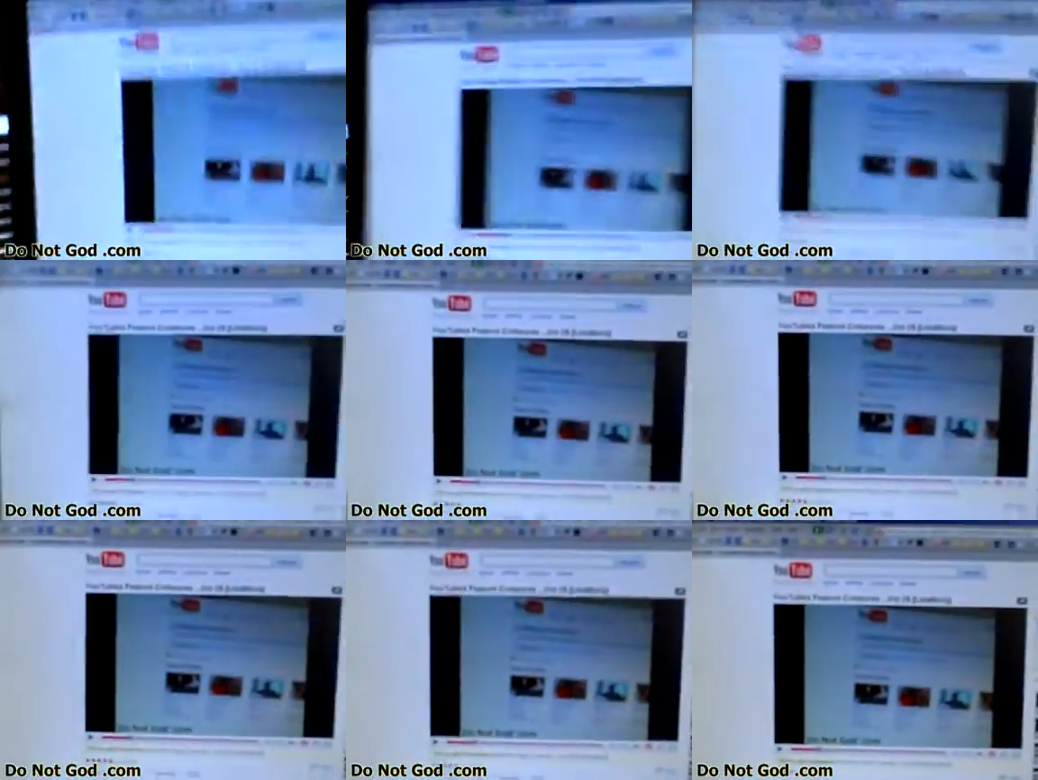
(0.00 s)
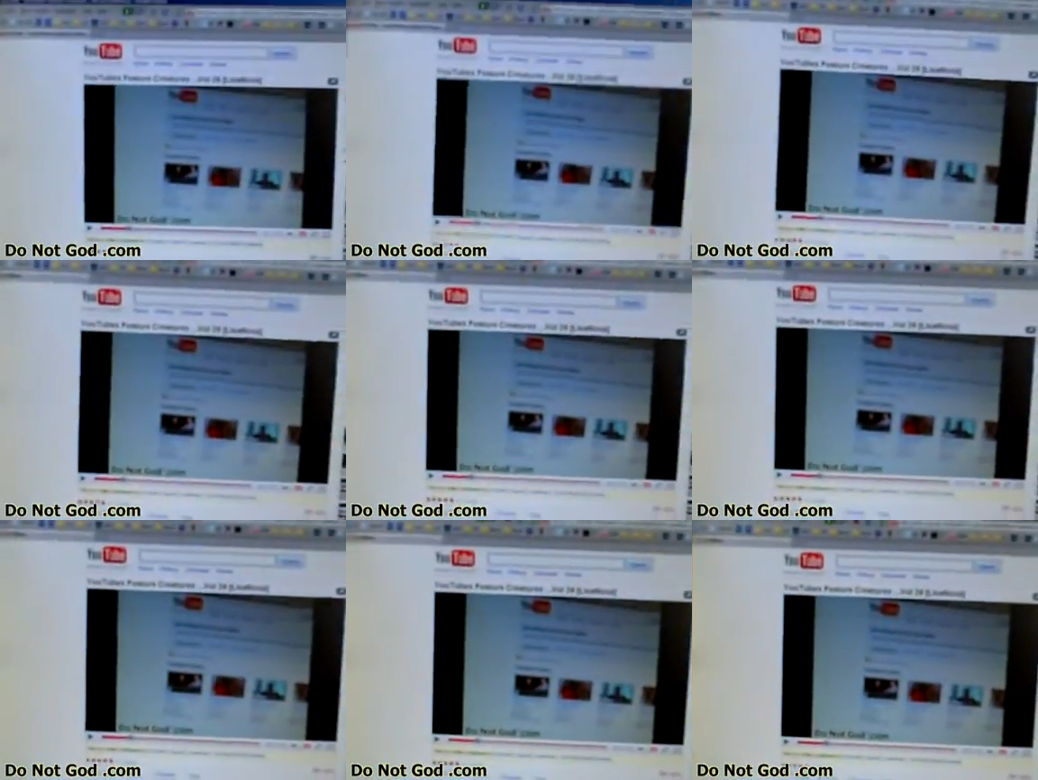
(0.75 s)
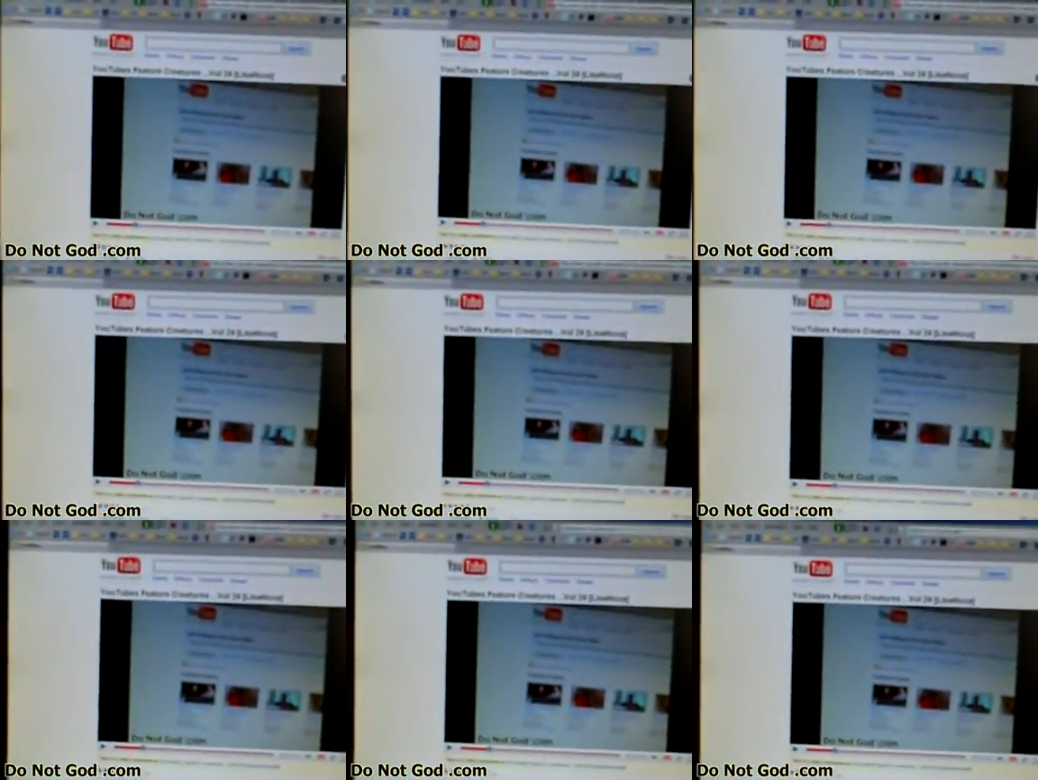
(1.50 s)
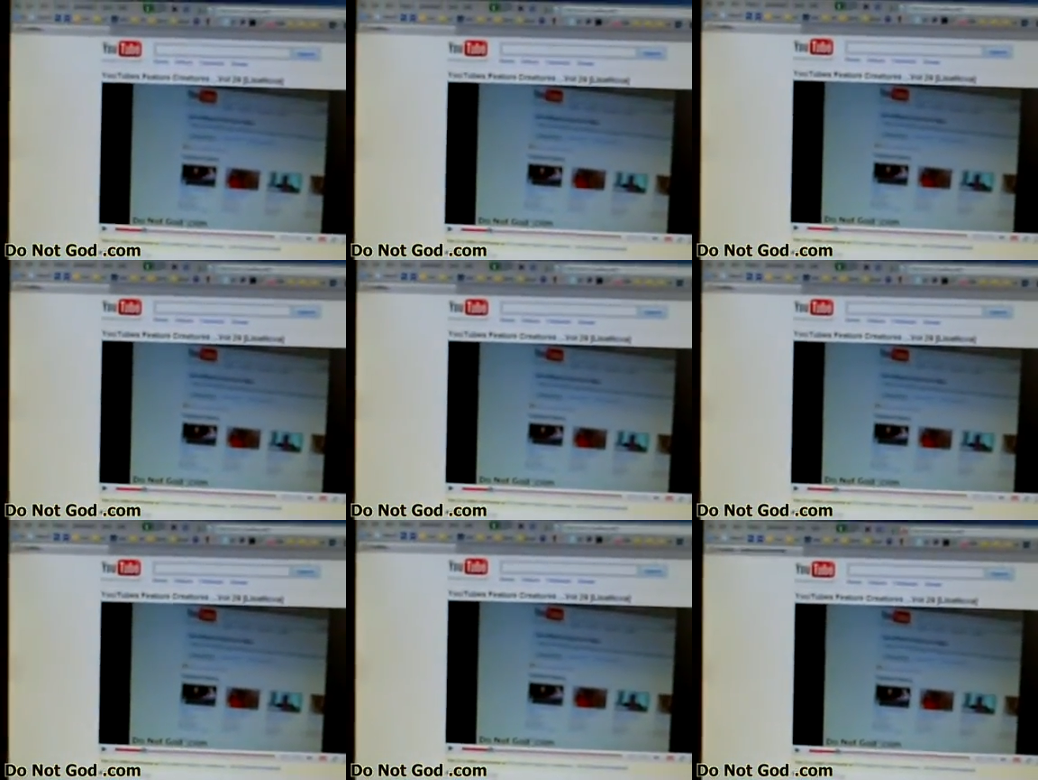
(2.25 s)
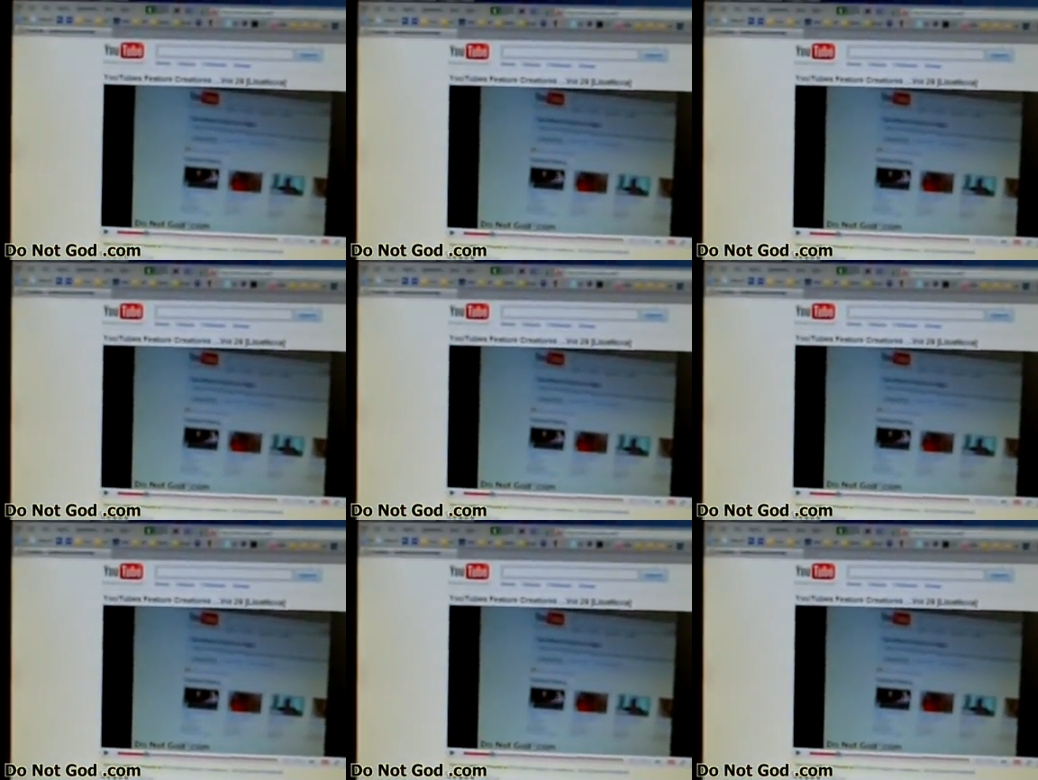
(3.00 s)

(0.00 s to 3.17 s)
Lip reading: (no speaker visible)